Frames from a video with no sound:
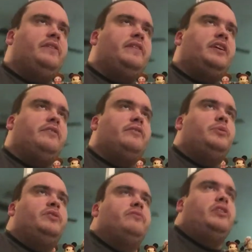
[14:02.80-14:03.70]
and thank you
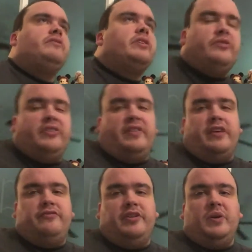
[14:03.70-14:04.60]
everyone involved. Go see
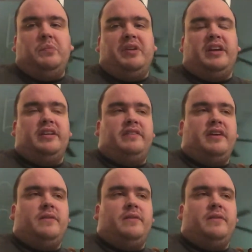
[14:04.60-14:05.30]
that film, and